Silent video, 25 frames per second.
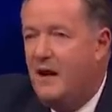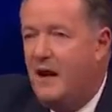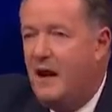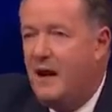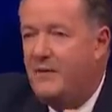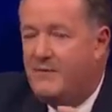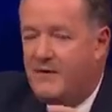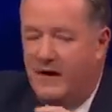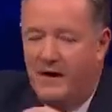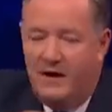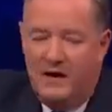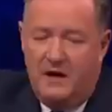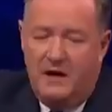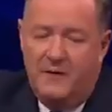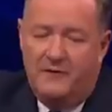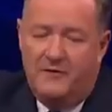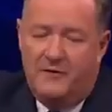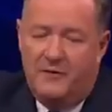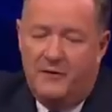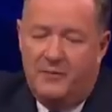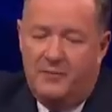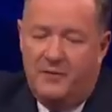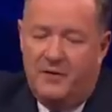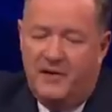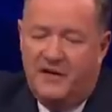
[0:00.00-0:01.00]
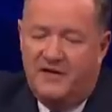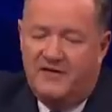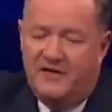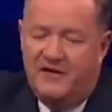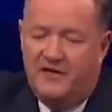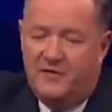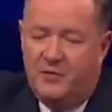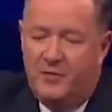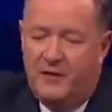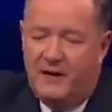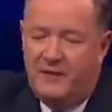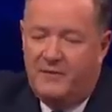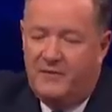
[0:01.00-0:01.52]
And then I heard from the police
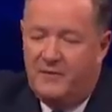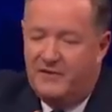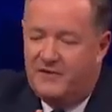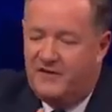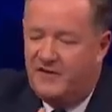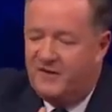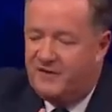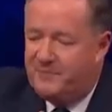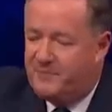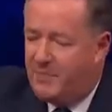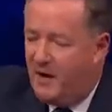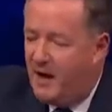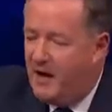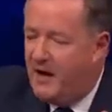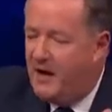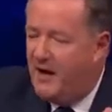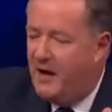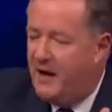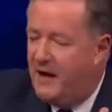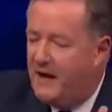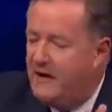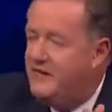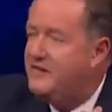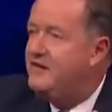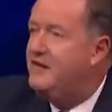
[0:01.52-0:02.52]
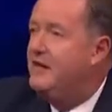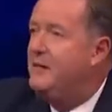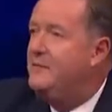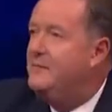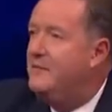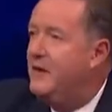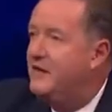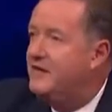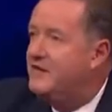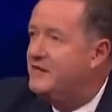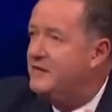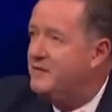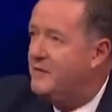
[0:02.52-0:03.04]
this week that despite 18
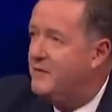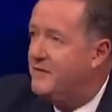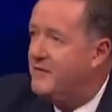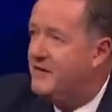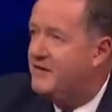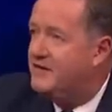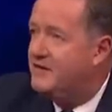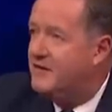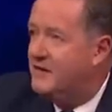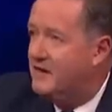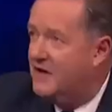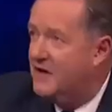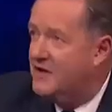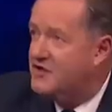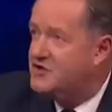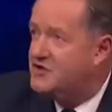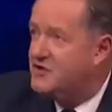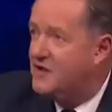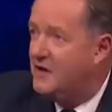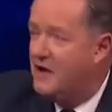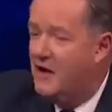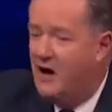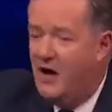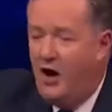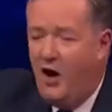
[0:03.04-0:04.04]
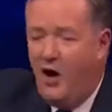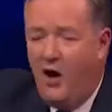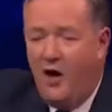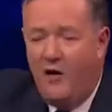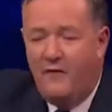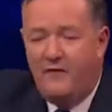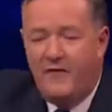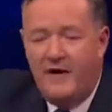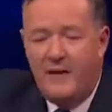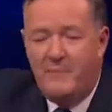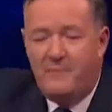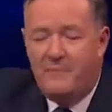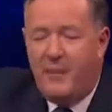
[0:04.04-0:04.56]
months of investigation,
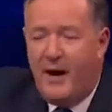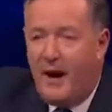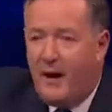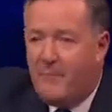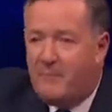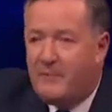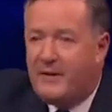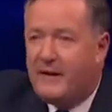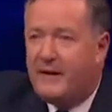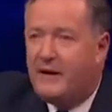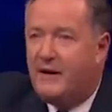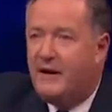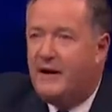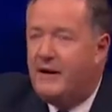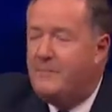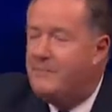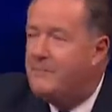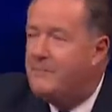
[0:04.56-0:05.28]
of a publicly